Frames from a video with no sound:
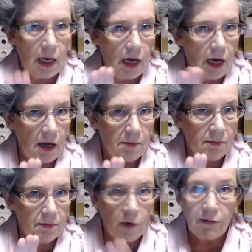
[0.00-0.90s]

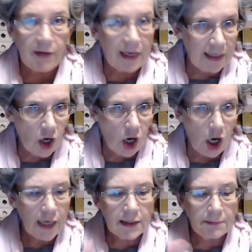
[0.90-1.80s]
of any
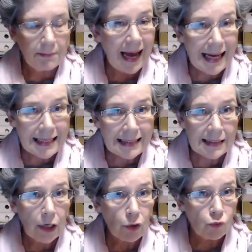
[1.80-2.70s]
kind,
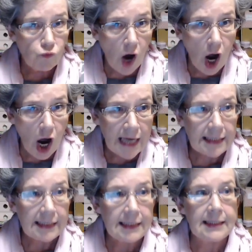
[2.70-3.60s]
pasta,
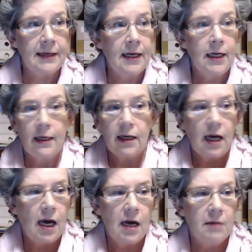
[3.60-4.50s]
rice,
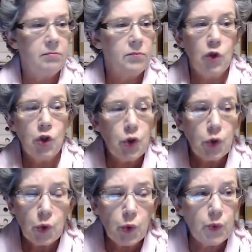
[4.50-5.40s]

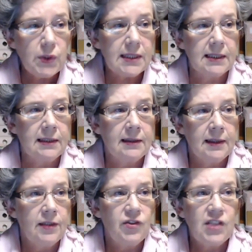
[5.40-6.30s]
noodles,
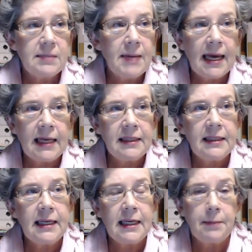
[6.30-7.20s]
just about
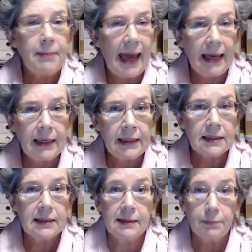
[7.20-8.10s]
anything in a
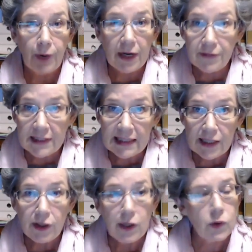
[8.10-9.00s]
packet, breakfast
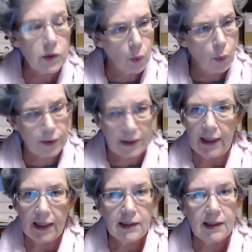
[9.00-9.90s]
cereals,
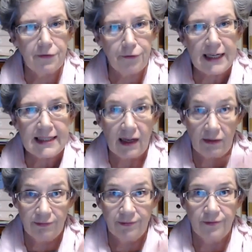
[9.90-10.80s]
into the freezer.
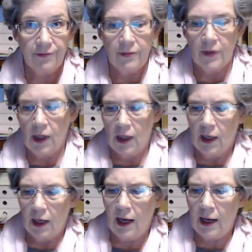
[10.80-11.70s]

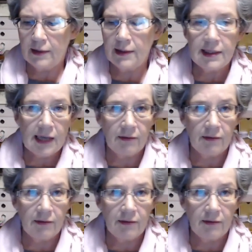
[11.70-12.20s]
And